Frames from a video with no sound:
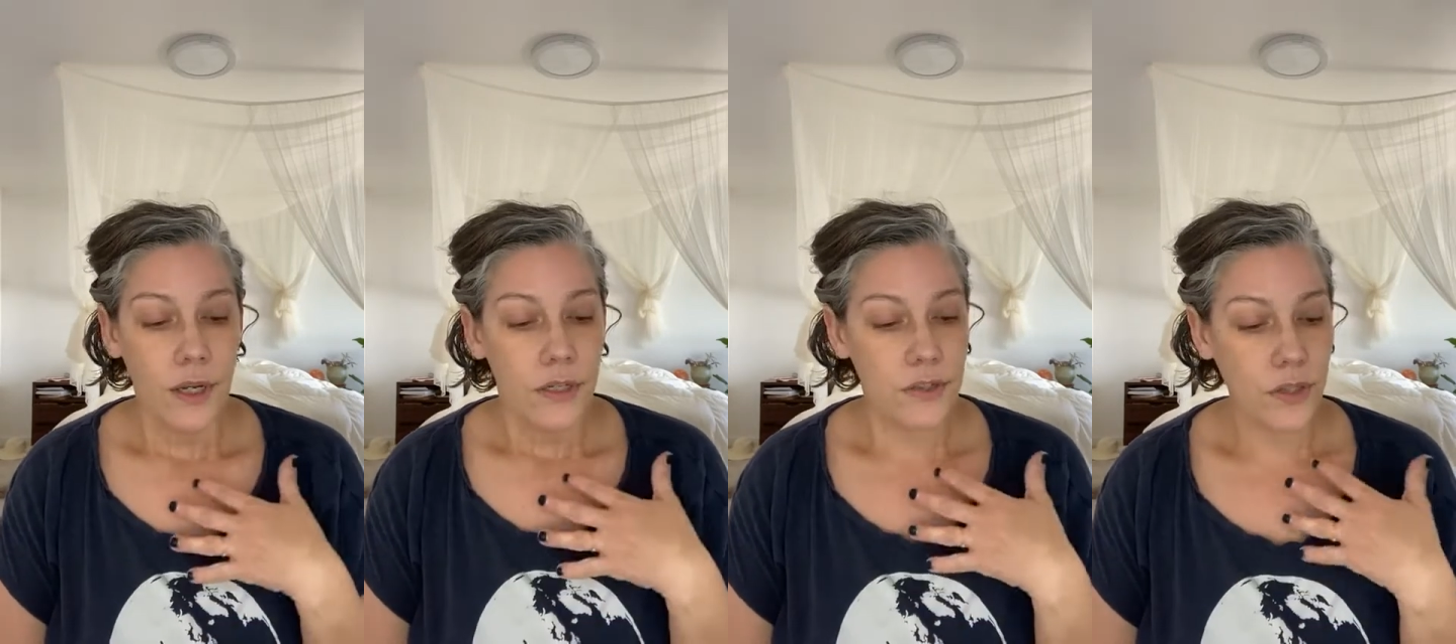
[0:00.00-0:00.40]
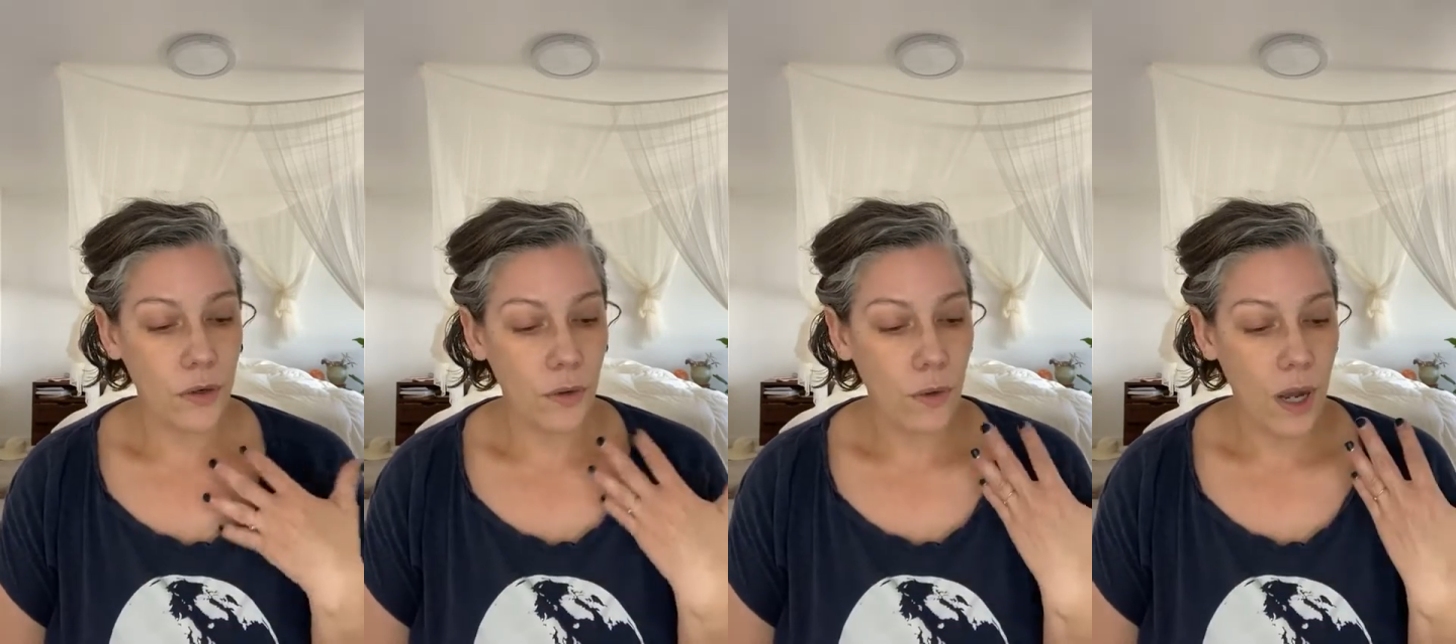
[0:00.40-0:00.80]

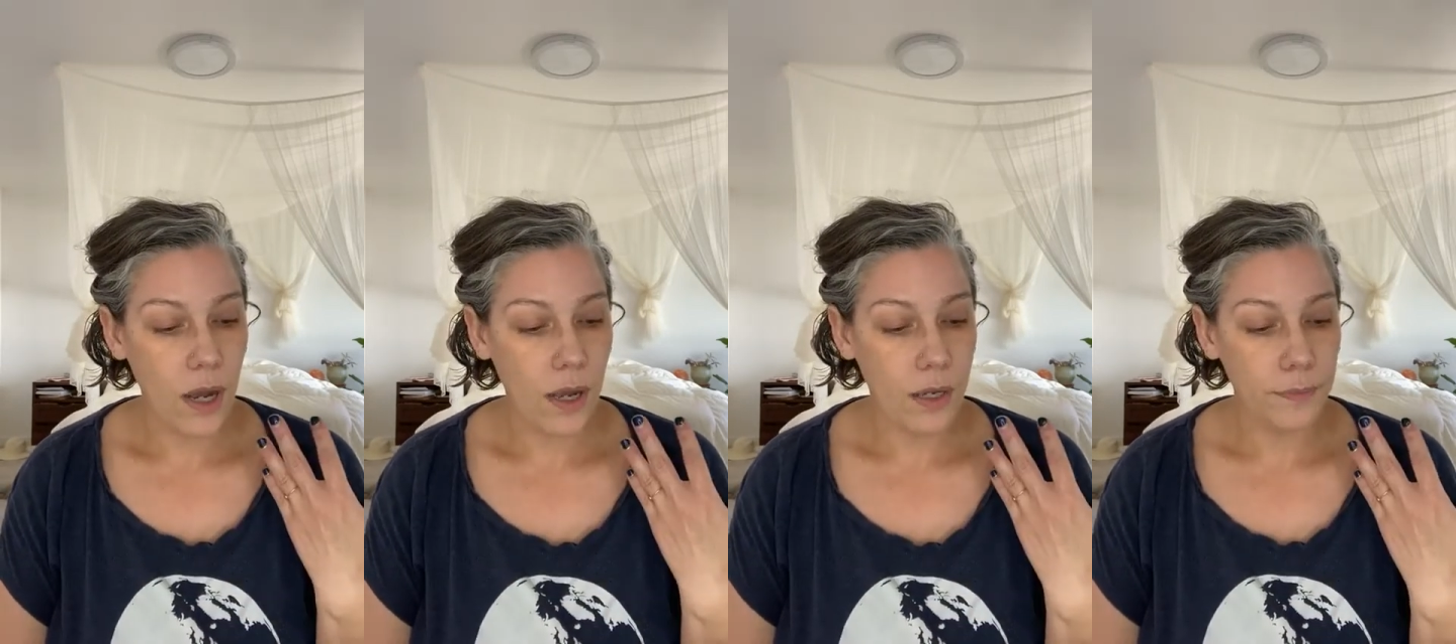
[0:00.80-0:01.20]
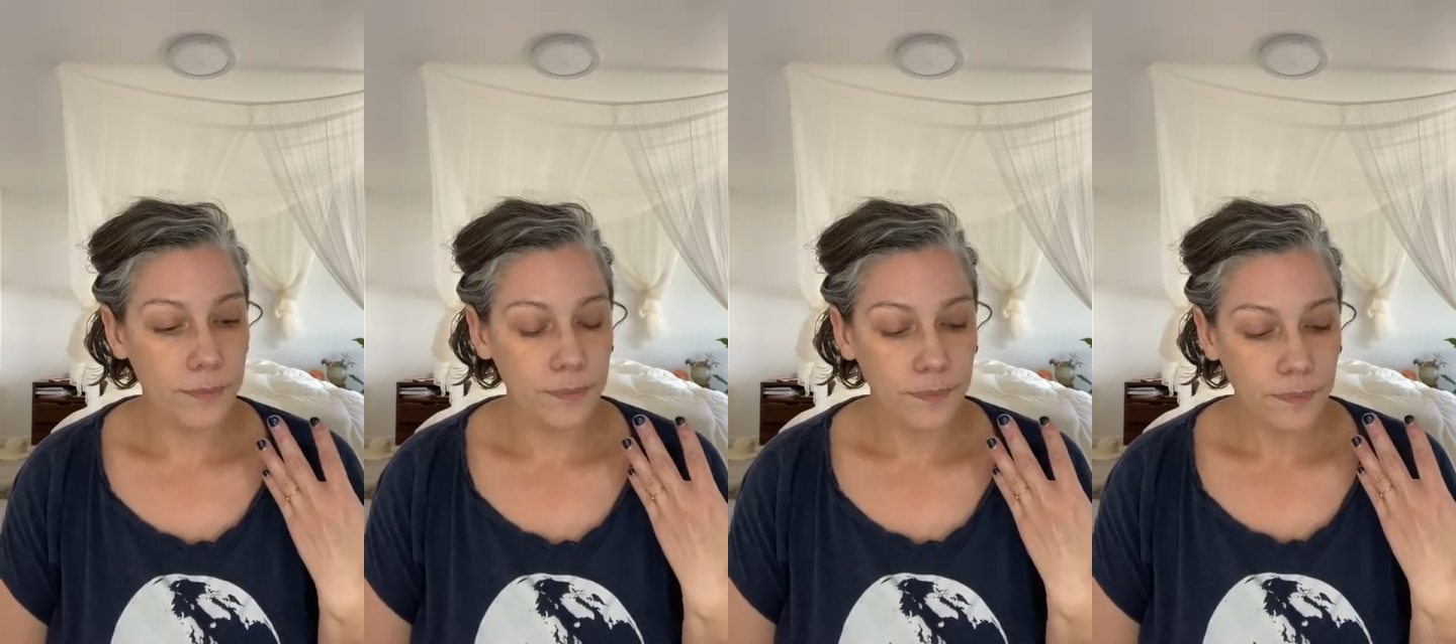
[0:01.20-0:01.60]
So
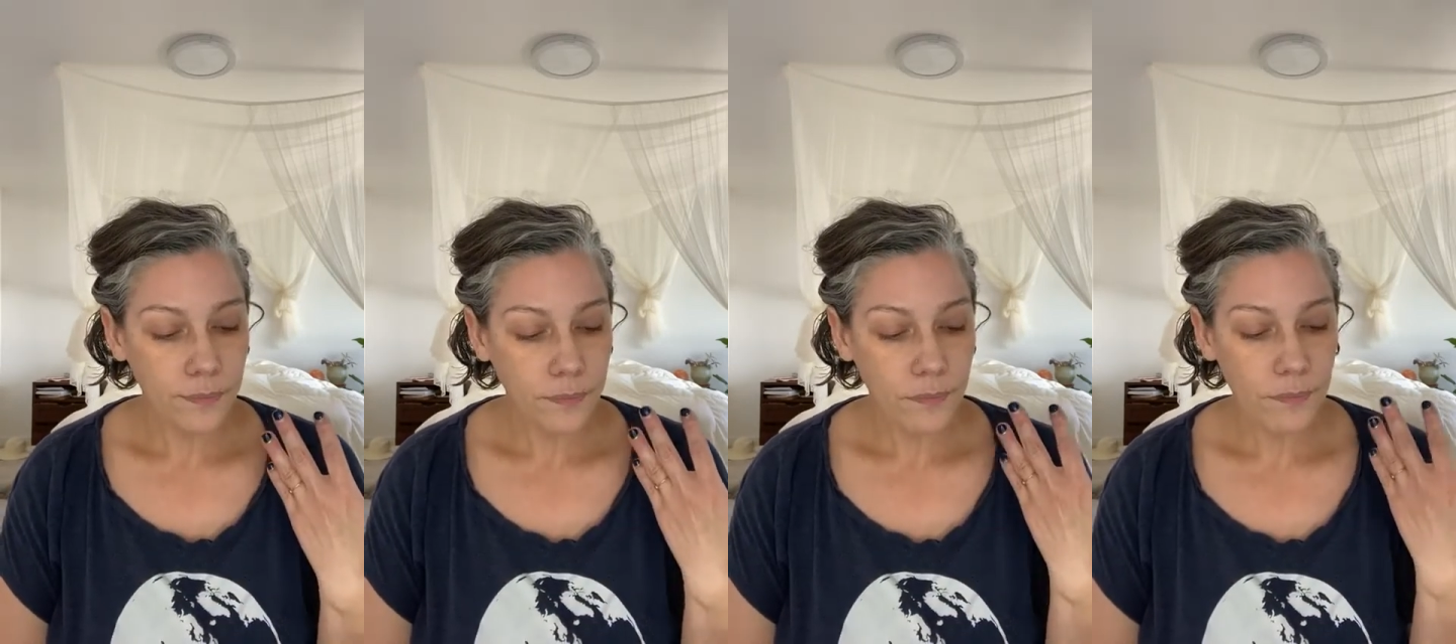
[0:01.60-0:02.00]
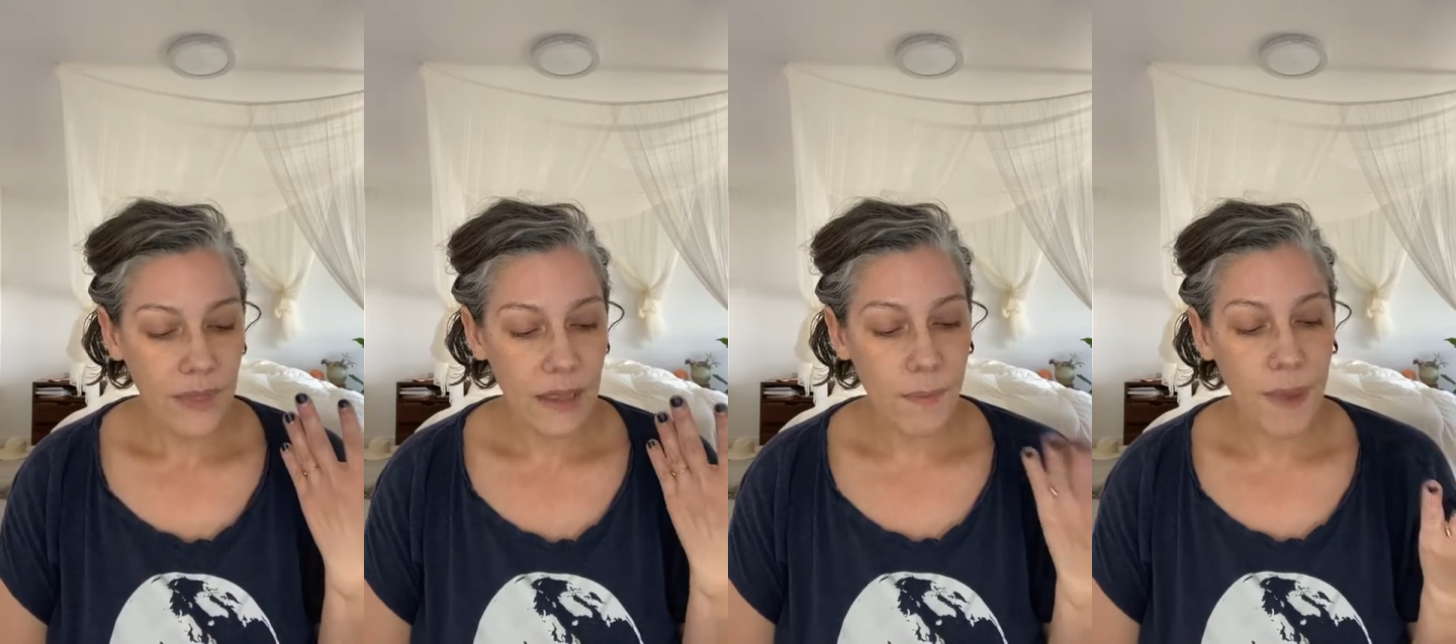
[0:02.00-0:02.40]

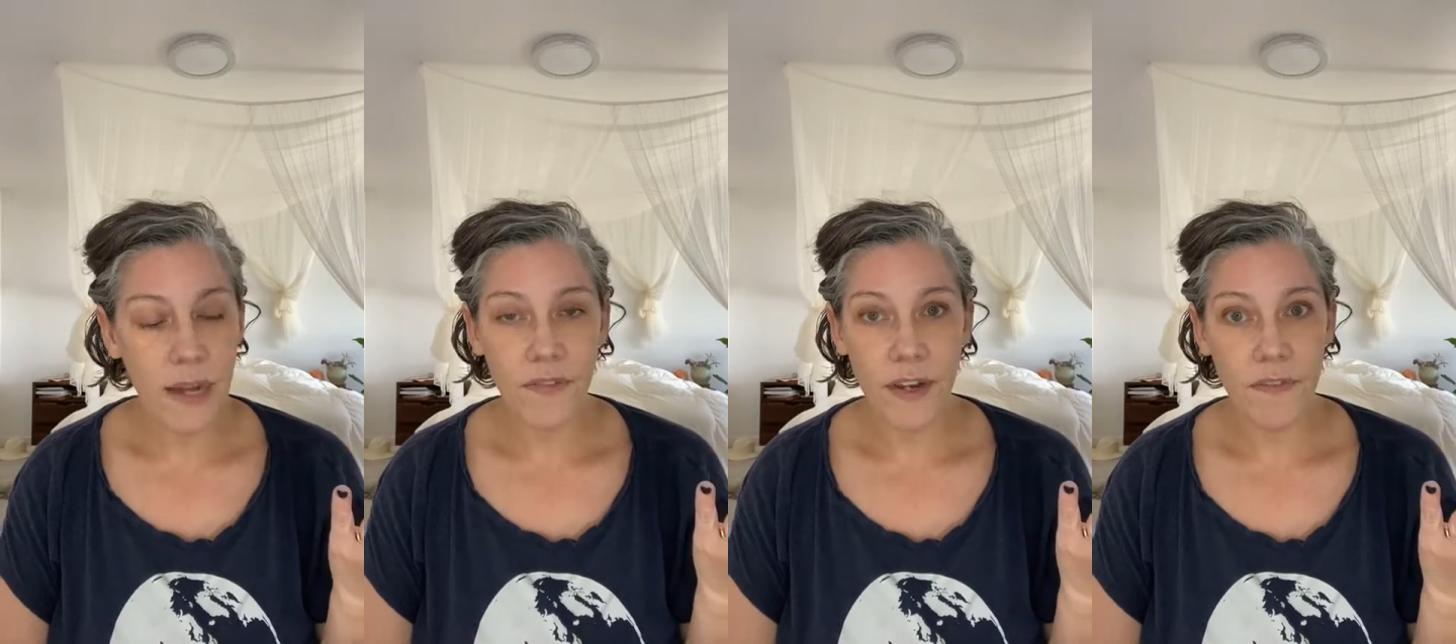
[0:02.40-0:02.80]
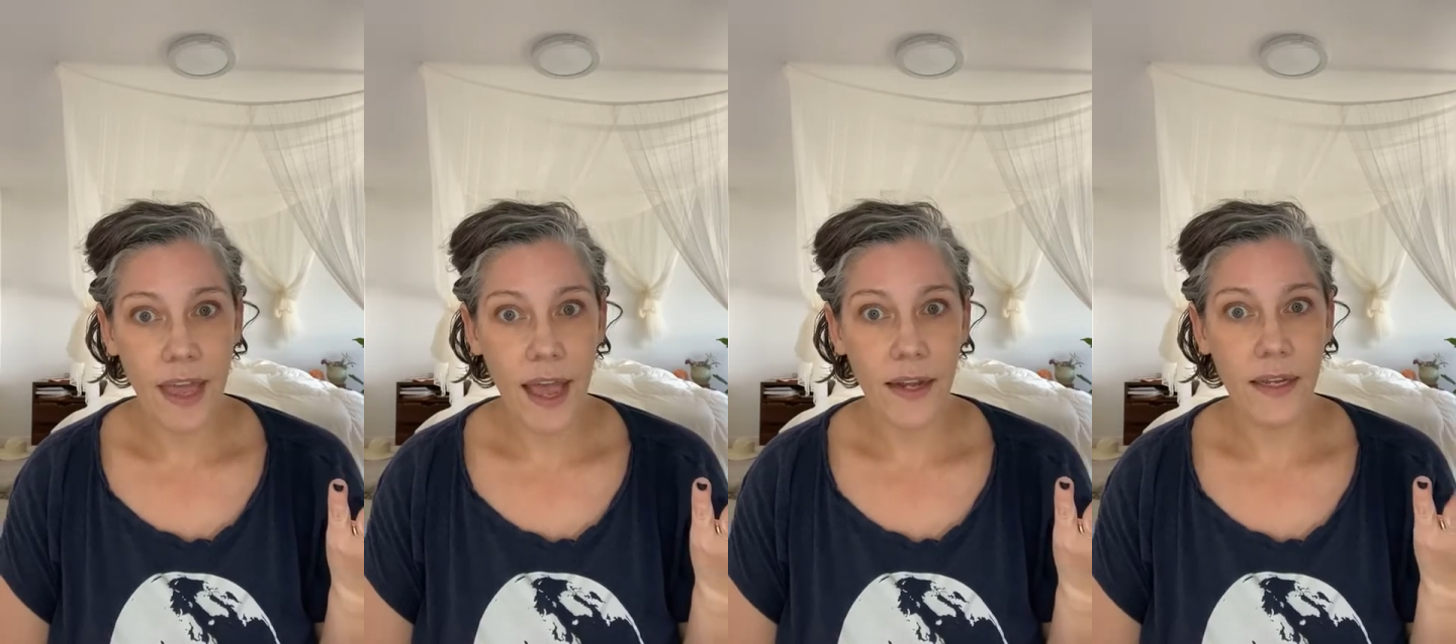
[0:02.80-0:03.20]
the benefit of
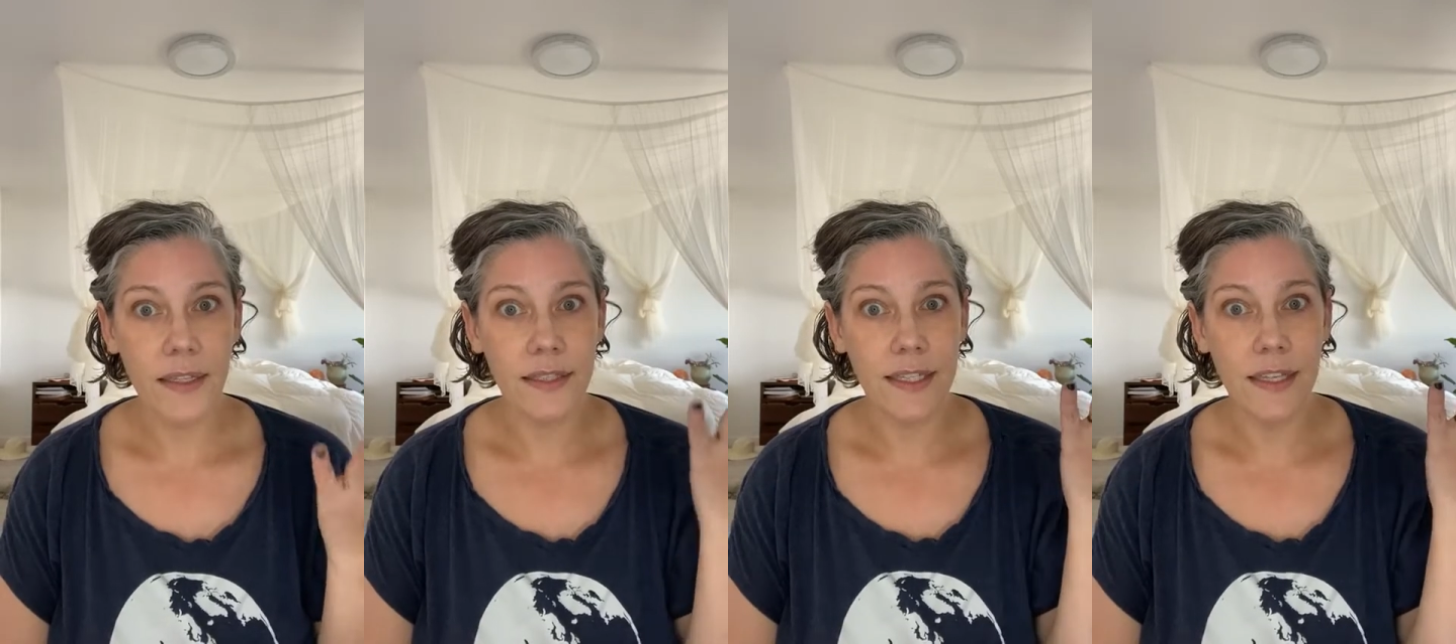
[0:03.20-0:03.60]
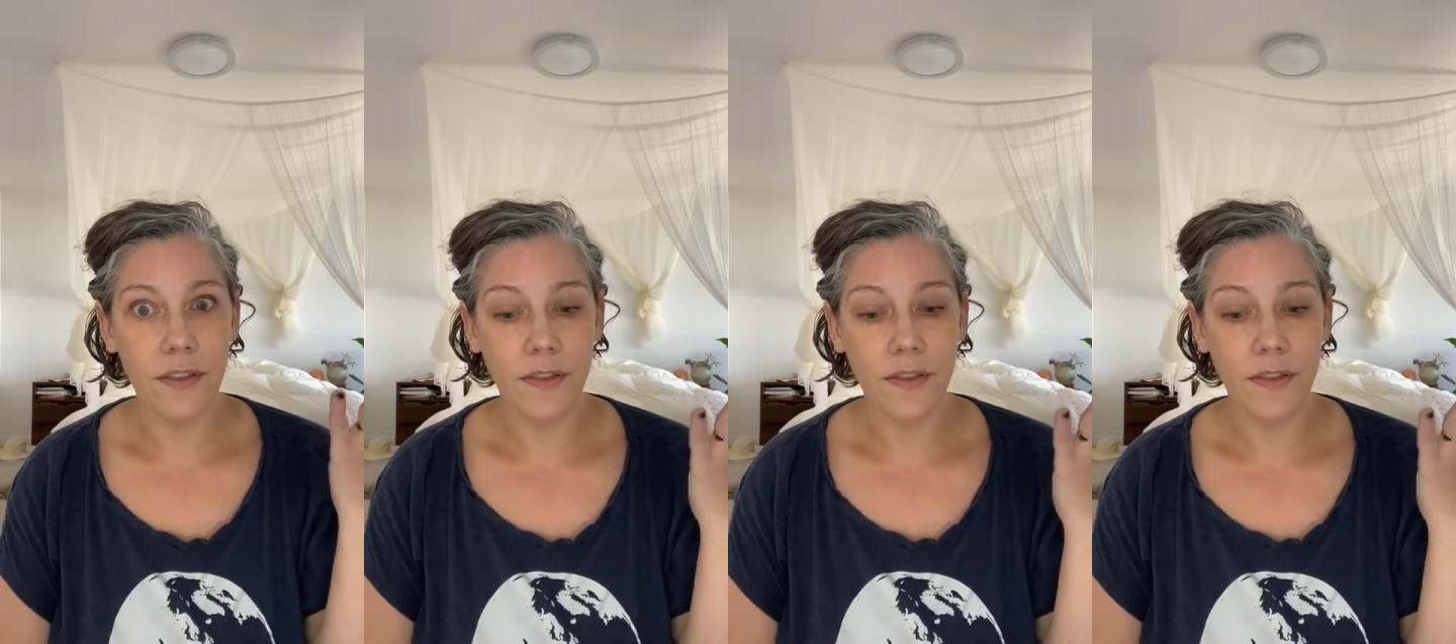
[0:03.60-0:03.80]
that is